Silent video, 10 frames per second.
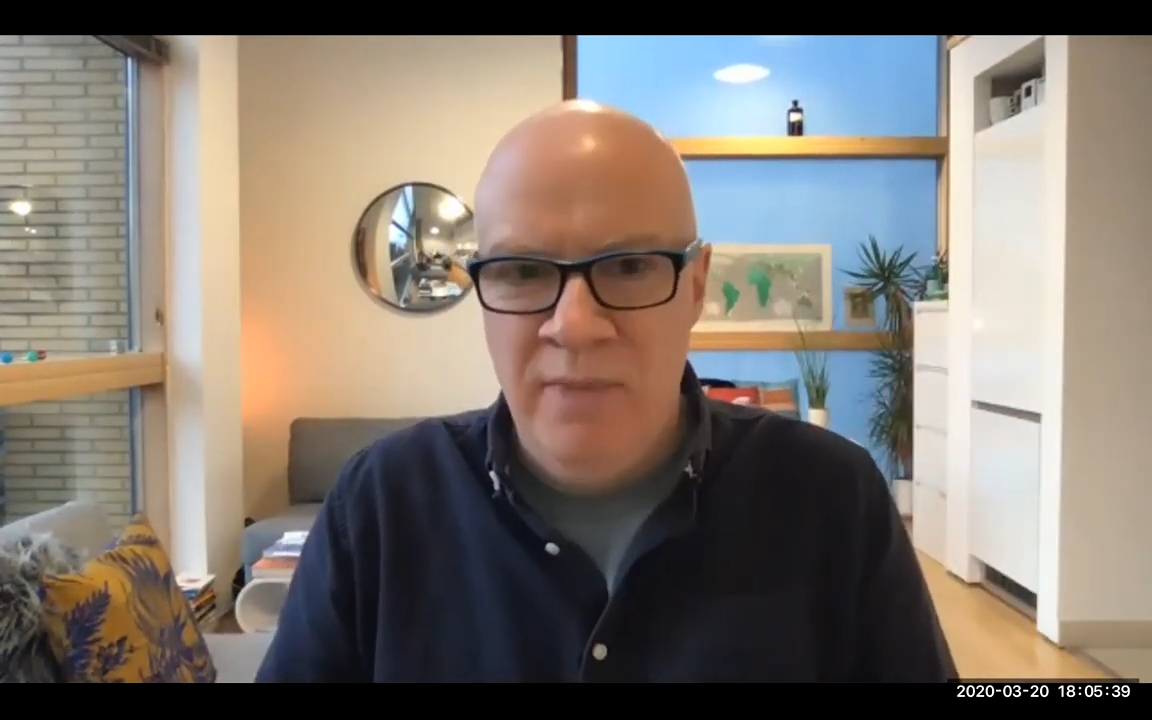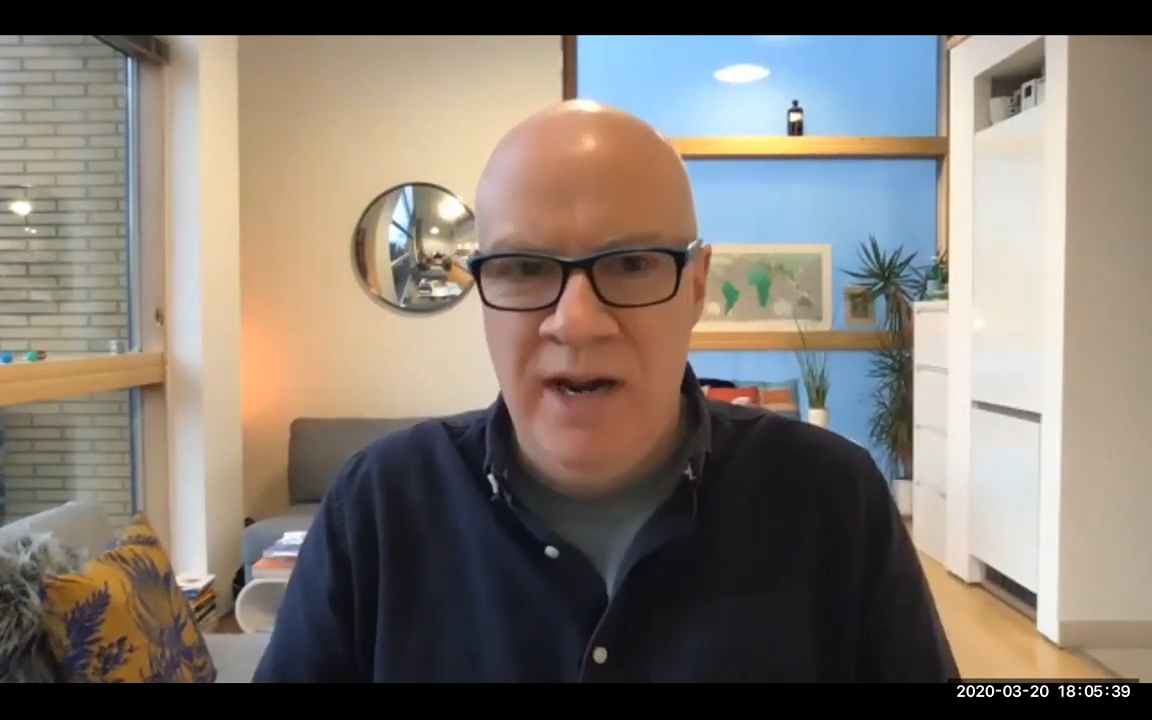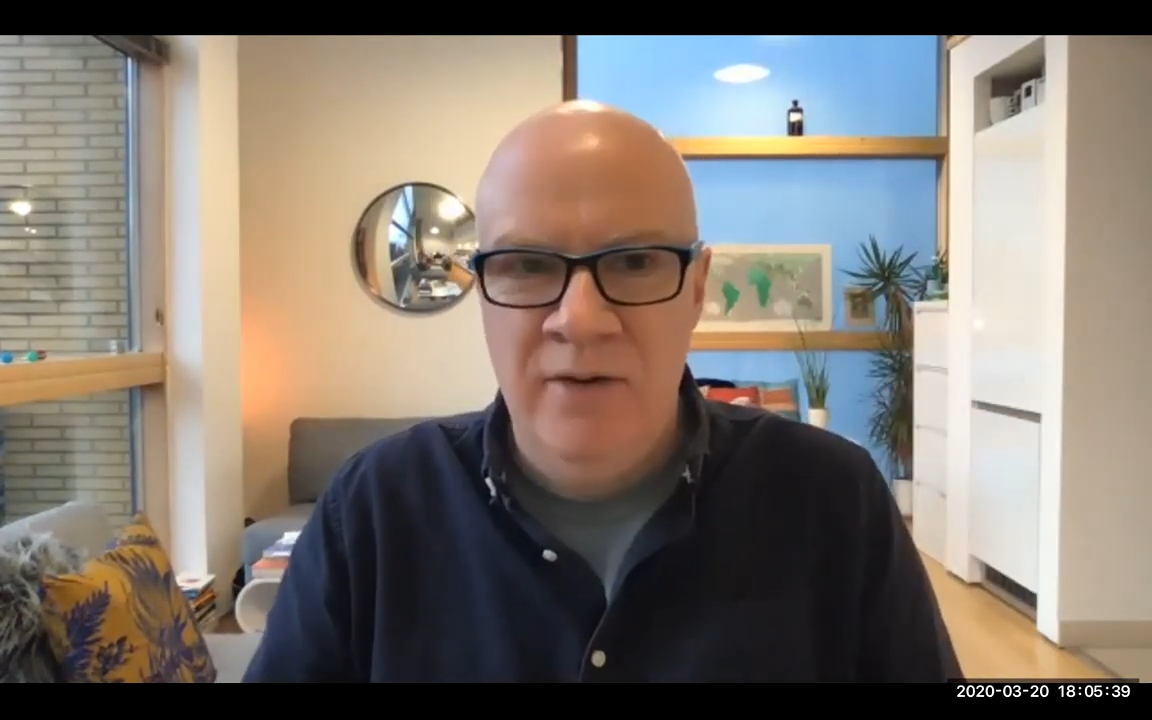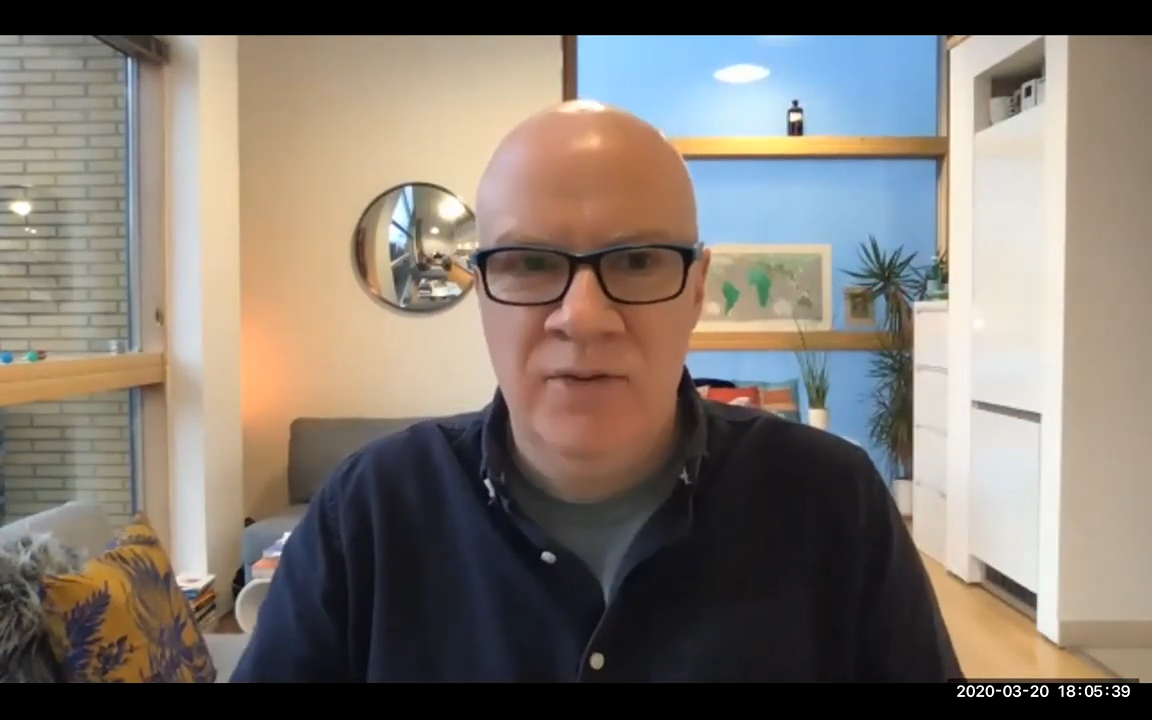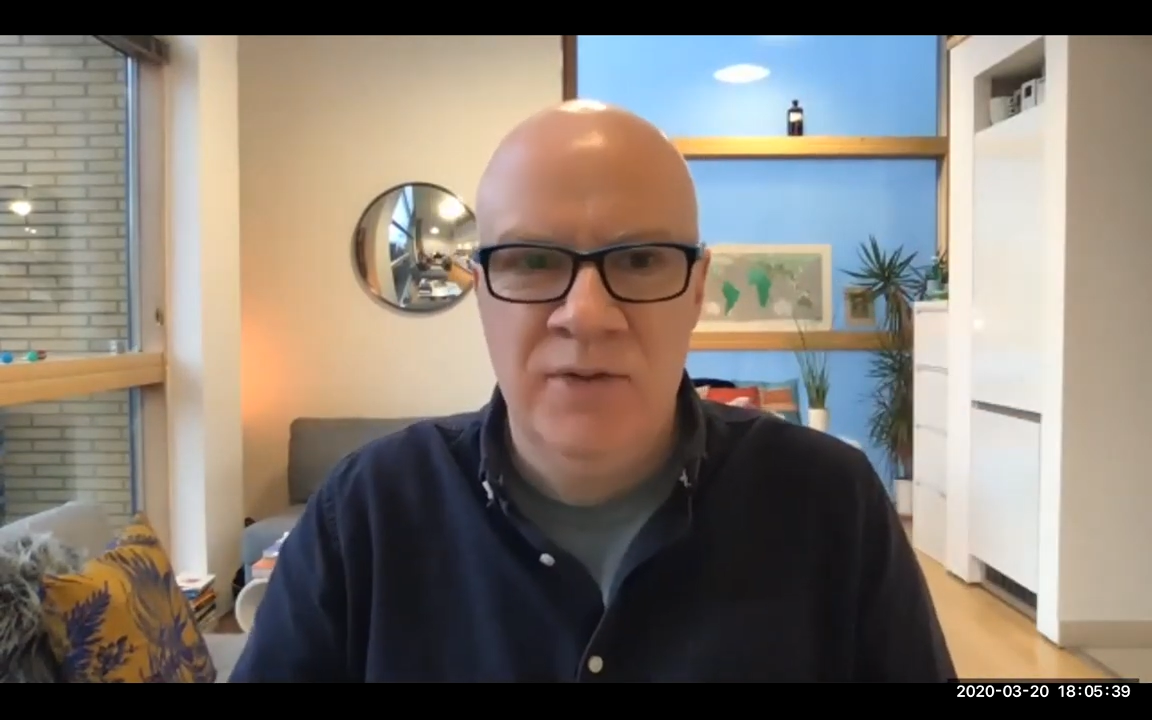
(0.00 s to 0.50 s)

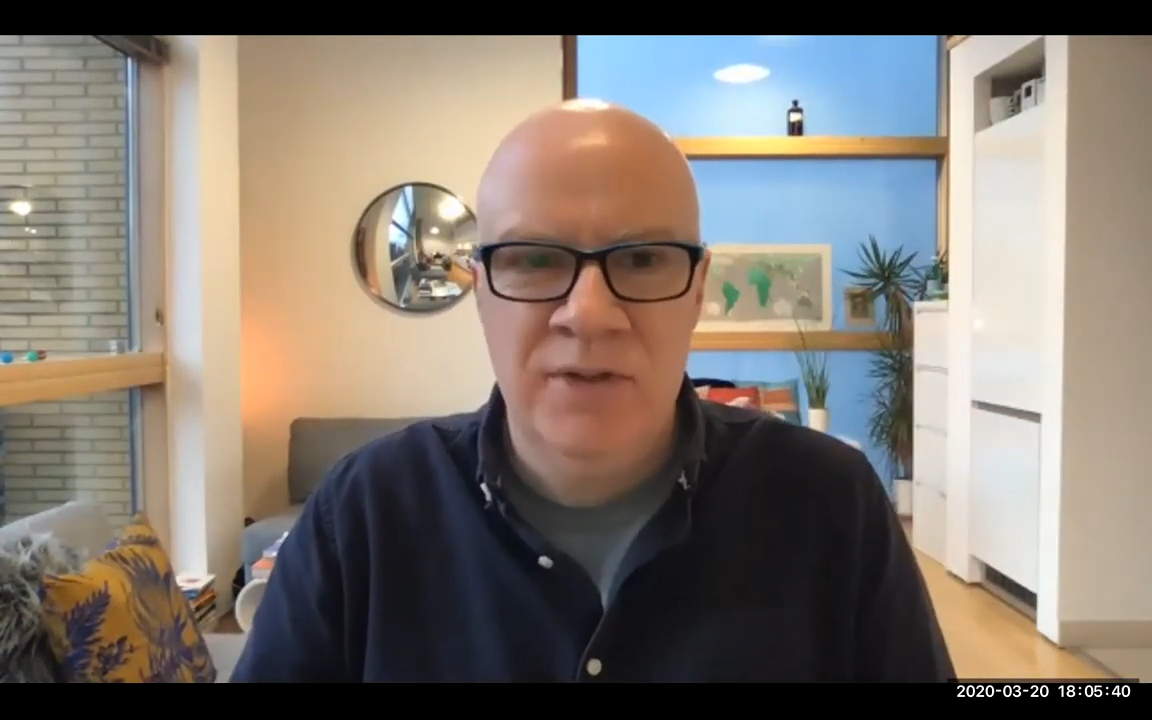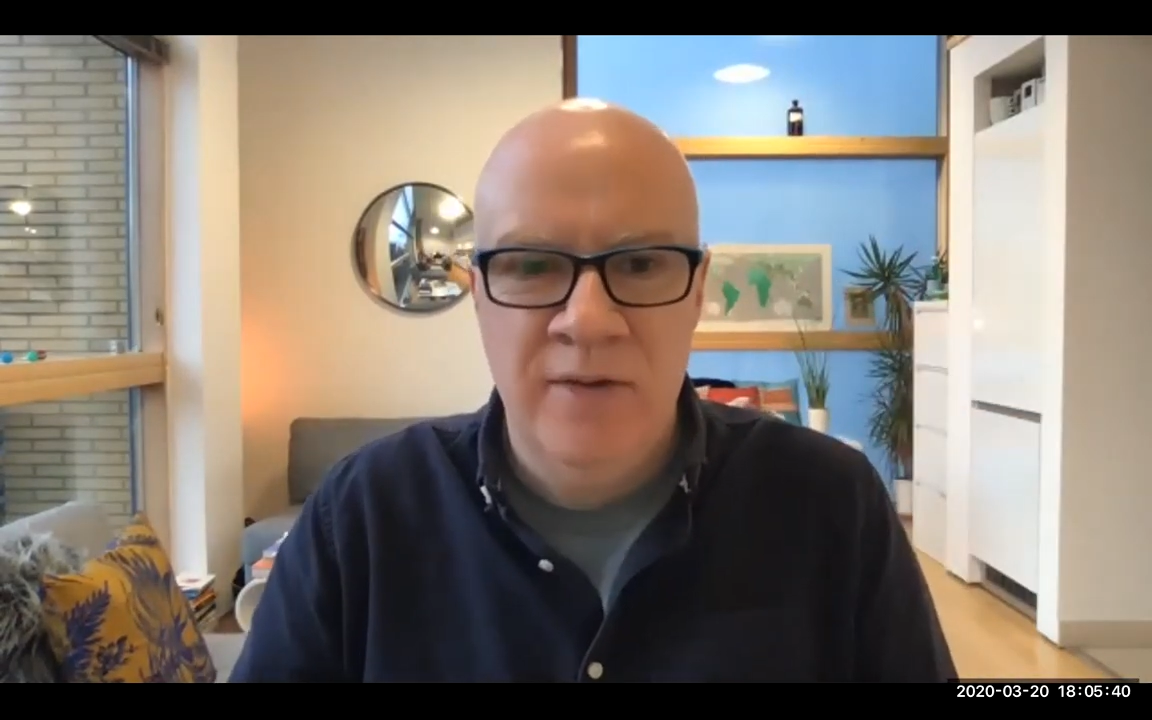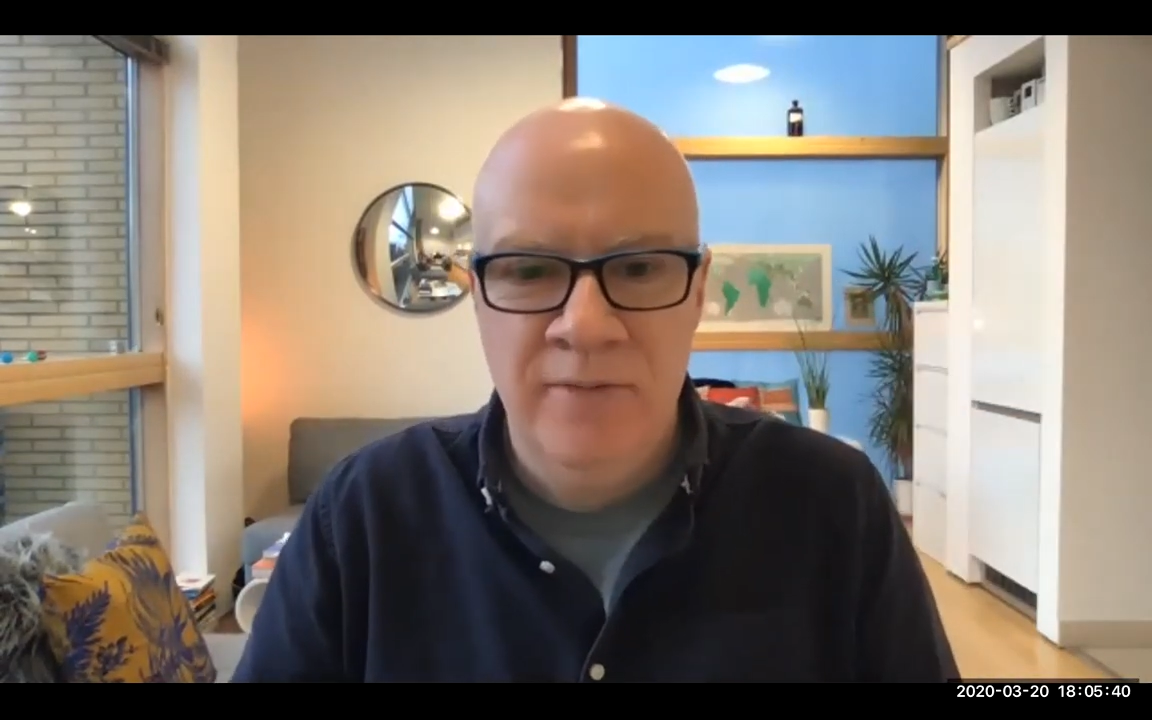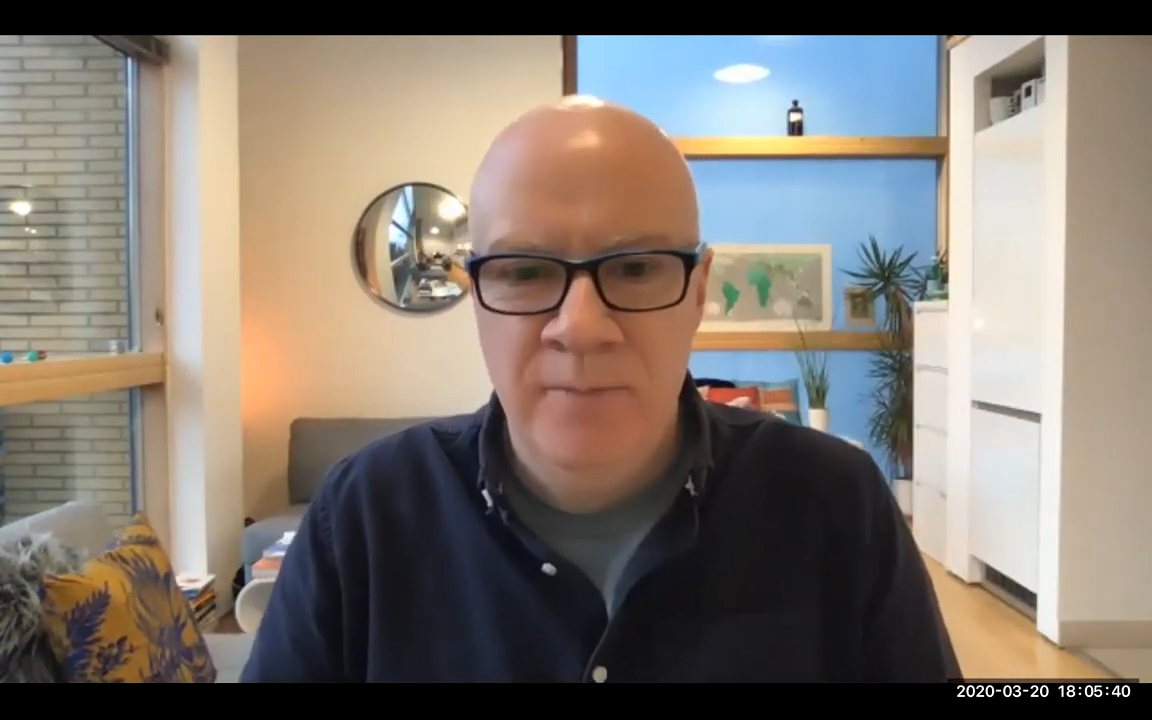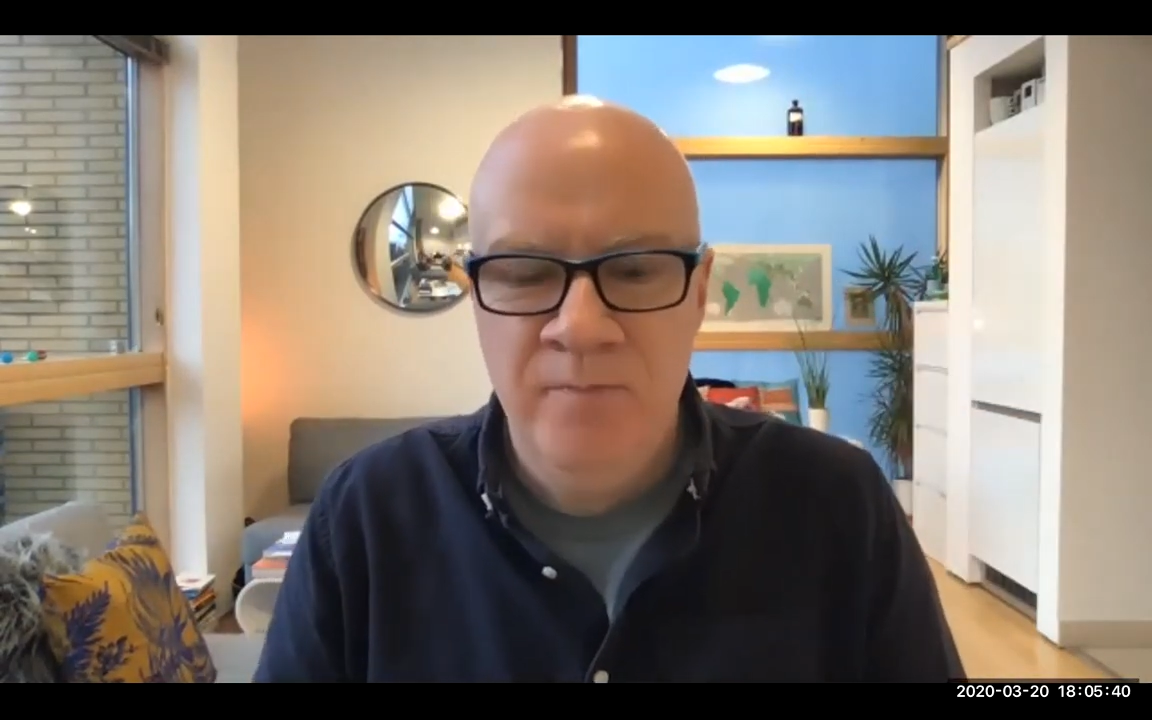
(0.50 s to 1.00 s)
mouse and stuff.